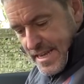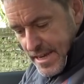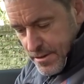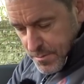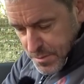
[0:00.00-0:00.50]

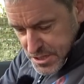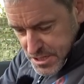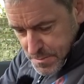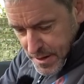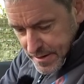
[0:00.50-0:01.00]
here. You can push
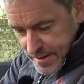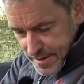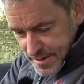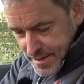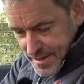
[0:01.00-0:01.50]
this button
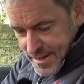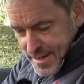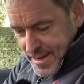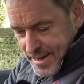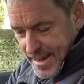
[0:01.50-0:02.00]

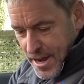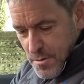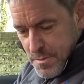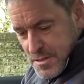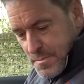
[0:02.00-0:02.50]
and it
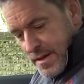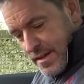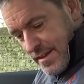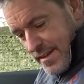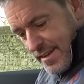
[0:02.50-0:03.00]
opens,
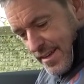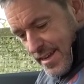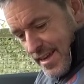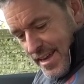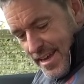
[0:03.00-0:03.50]
but
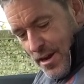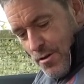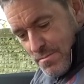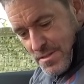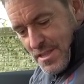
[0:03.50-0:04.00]
it
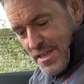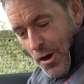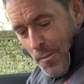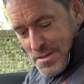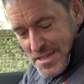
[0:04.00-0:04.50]
opens the
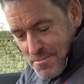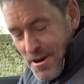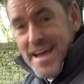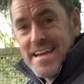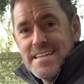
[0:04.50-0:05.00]
opposite
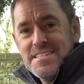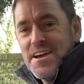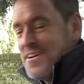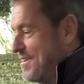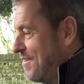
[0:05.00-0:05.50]
way.
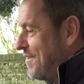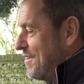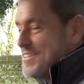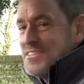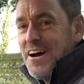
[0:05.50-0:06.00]
So if
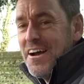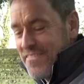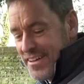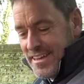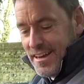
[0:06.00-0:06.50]
you're the
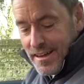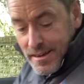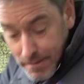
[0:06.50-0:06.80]
driver, you're like,